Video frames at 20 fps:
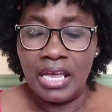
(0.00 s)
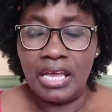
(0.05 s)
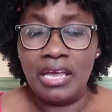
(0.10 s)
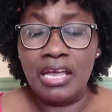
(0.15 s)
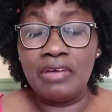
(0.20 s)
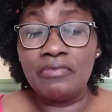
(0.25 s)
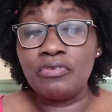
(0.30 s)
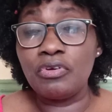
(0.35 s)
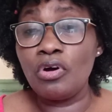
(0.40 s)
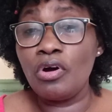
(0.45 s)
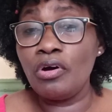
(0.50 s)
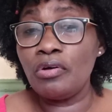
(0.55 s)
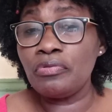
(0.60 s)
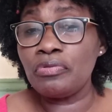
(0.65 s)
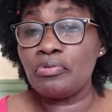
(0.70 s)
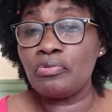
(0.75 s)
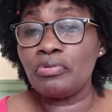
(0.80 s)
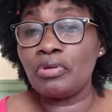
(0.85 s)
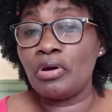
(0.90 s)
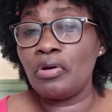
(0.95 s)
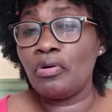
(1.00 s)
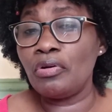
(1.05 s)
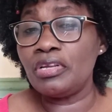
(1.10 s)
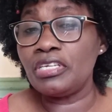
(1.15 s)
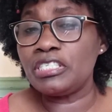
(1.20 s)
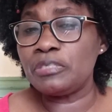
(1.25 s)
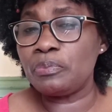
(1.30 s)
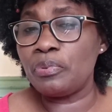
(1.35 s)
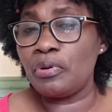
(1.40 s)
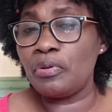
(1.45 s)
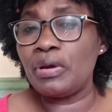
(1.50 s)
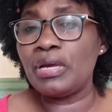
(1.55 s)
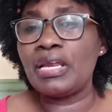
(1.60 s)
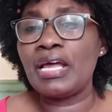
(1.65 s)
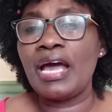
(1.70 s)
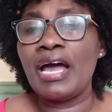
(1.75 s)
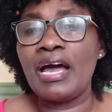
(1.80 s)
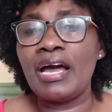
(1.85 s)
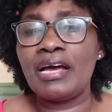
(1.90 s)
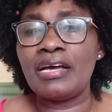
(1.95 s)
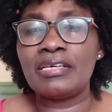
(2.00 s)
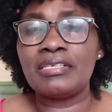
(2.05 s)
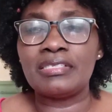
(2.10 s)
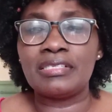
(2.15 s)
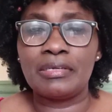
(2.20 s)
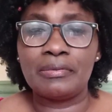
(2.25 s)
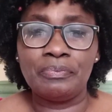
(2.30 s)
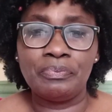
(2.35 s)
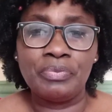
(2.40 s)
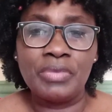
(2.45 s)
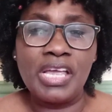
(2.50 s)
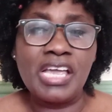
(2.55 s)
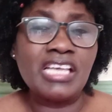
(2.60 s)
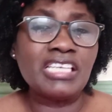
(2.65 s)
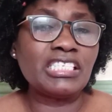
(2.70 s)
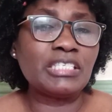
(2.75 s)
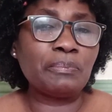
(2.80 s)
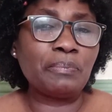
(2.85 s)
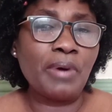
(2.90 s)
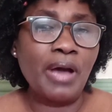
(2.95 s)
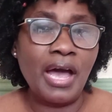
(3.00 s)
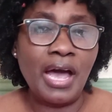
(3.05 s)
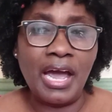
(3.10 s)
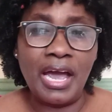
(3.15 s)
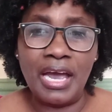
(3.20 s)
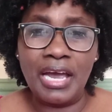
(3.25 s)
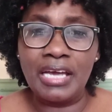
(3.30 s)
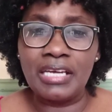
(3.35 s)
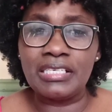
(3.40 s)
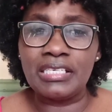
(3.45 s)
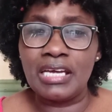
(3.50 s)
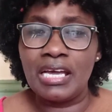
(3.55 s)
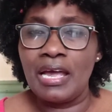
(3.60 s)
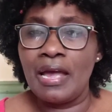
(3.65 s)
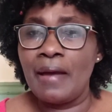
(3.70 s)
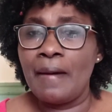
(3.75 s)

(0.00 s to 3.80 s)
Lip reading: If God, through the Holy Spirit, has inspired